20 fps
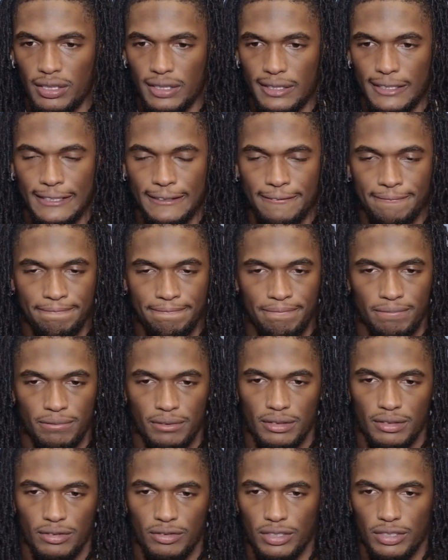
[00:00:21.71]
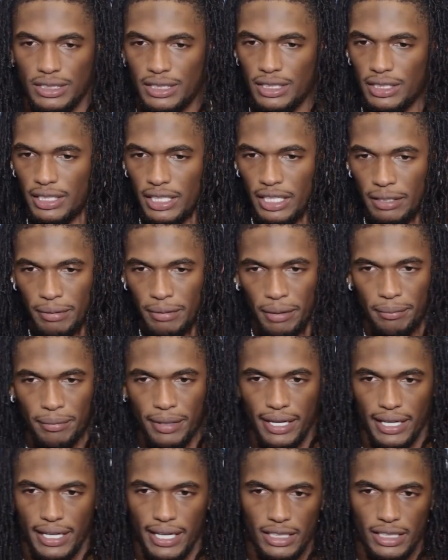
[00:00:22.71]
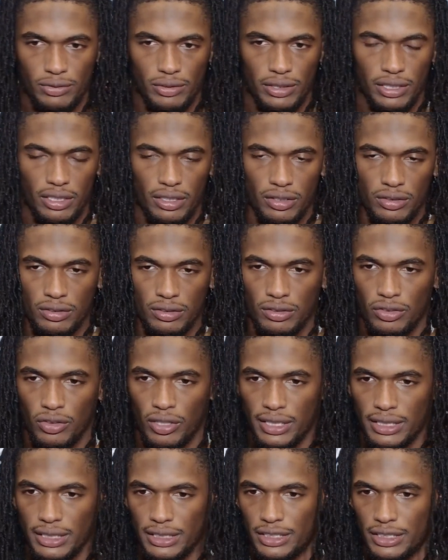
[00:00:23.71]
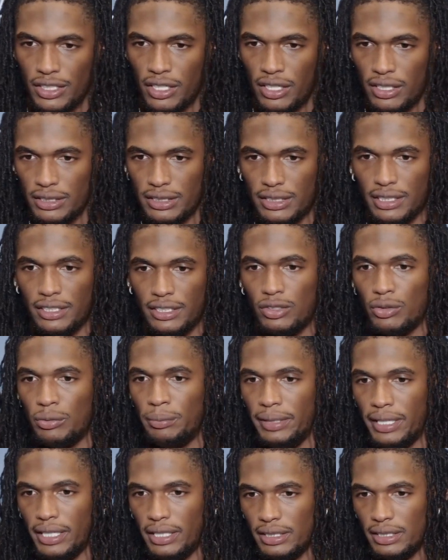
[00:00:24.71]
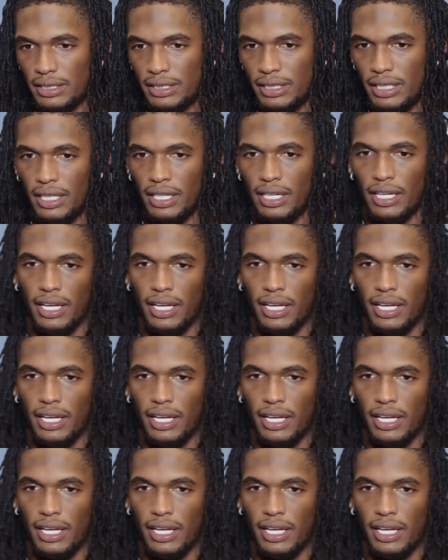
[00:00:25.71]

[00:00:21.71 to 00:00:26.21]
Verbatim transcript: Um, we're still thinking about Mike as we go throughout these journeys and through meetings,